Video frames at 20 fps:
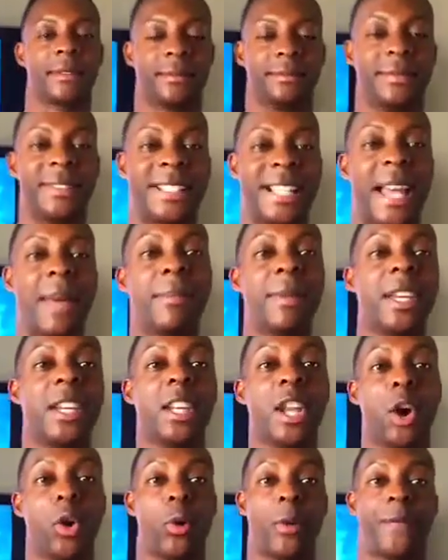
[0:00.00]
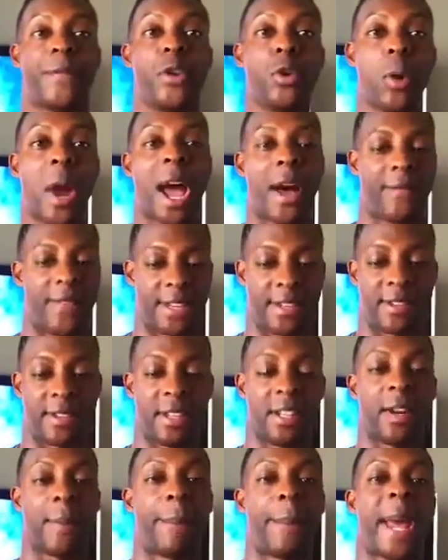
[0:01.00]
let me know if you have a
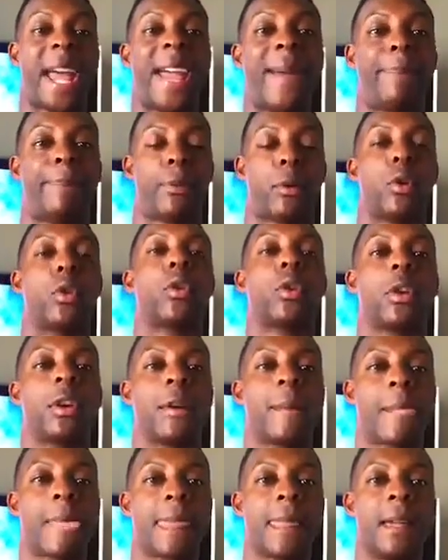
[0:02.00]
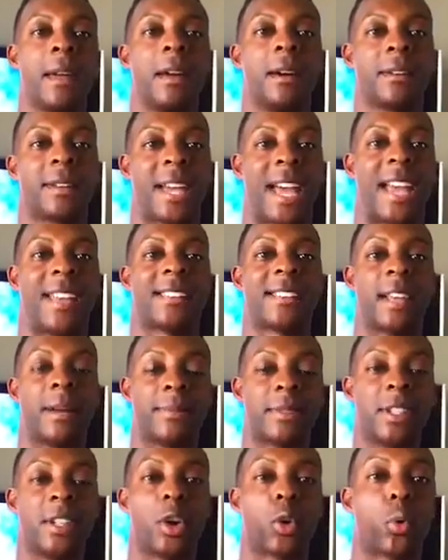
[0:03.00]
sheet of paper, okay,
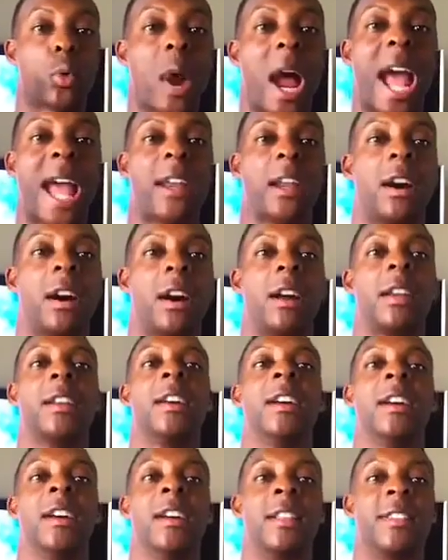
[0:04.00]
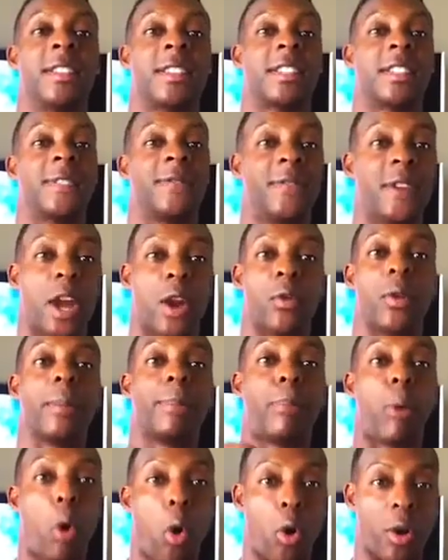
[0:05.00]
something to write on. This is very
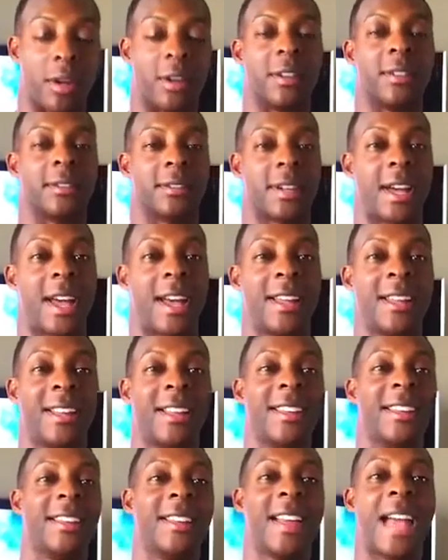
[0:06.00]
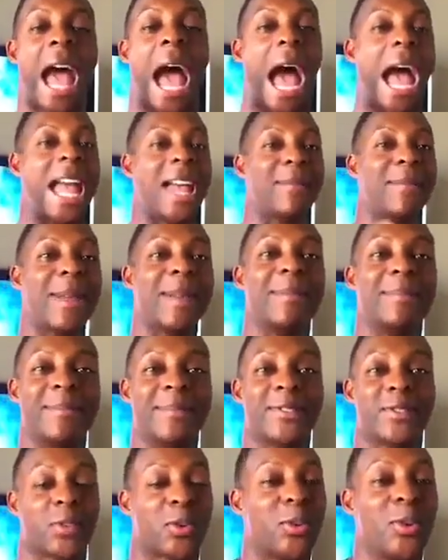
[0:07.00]
important, okay? I am a
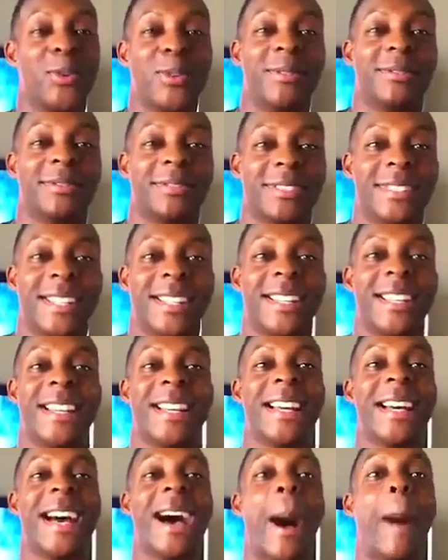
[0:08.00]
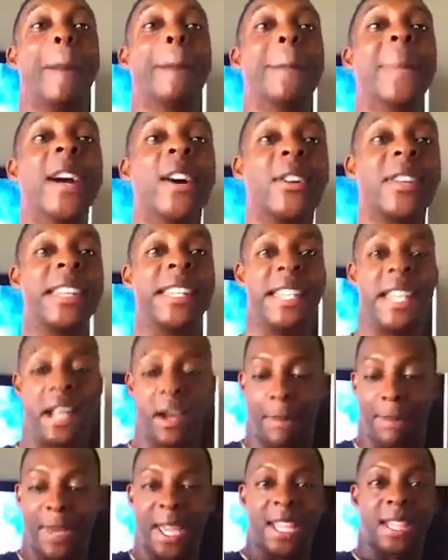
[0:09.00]
true
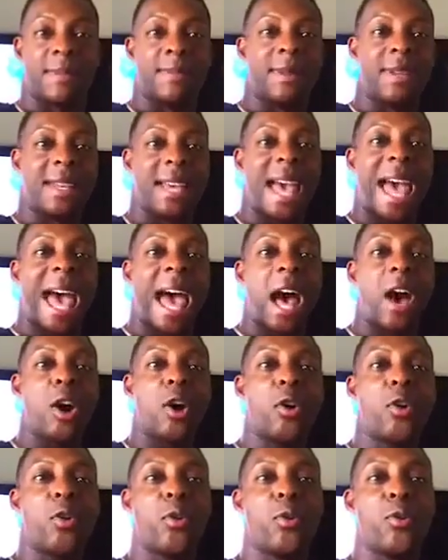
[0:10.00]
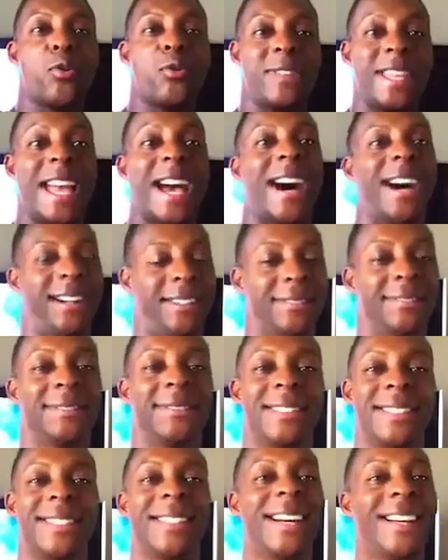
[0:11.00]
millionaire. Pinch me. Ow! Yeah.
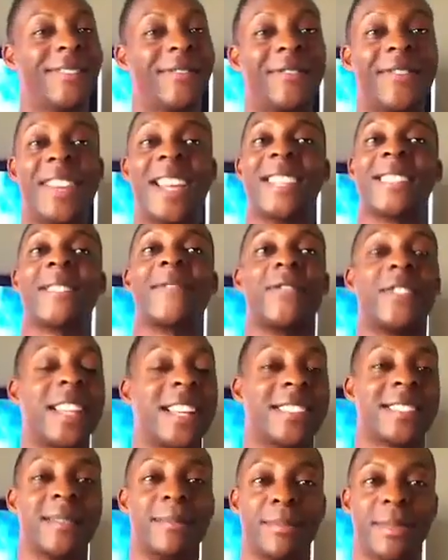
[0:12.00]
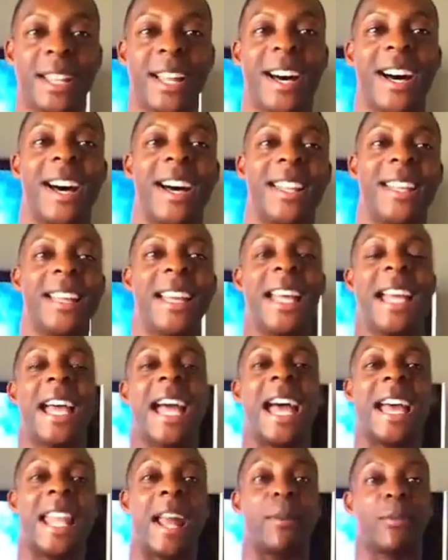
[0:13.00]
Flesh and blood.
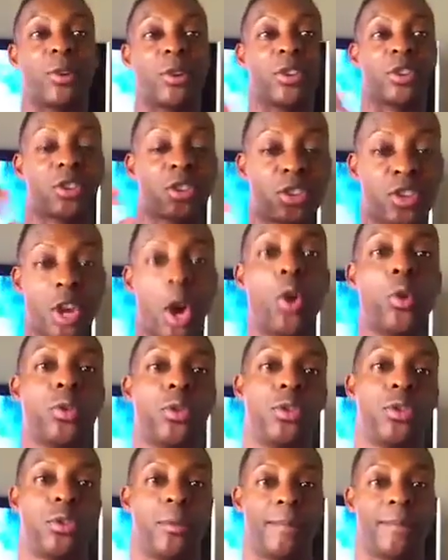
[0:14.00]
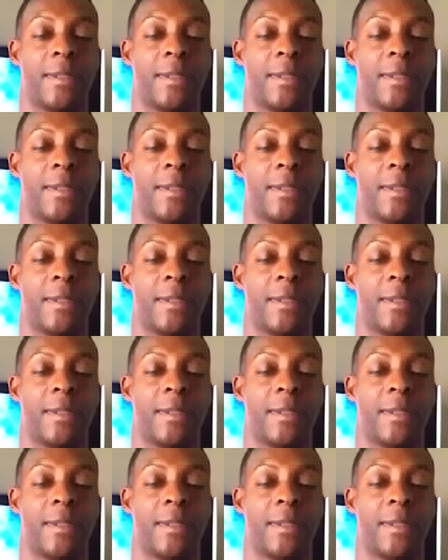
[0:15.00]
And I'm going to show you